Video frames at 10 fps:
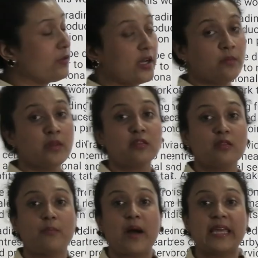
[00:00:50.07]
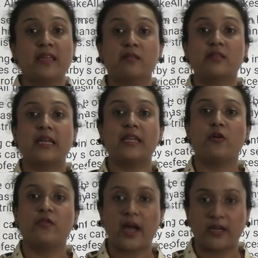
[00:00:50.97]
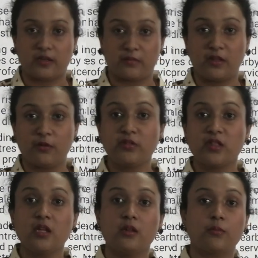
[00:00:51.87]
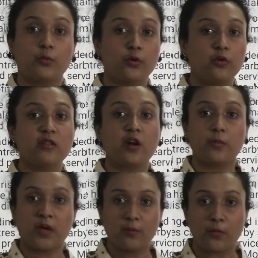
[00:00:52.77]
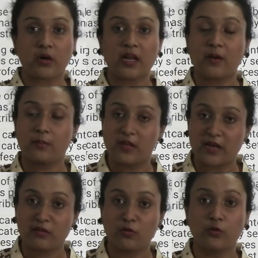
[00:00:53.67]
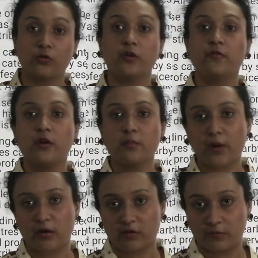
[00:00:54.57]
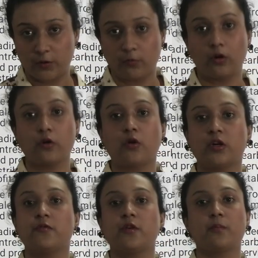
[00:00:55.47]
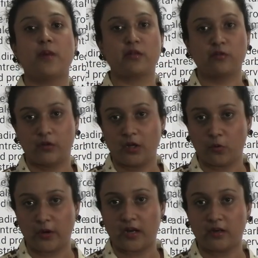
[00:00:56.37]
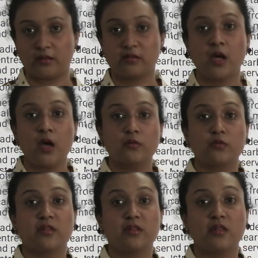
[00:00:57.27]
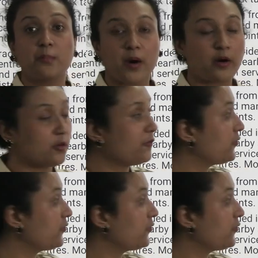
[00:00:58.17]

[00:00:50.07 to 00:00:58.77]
Trade means buying and selling of items. You see the goods are being bought and then sold to different parts of the world or different parts to the localities. So this is a part of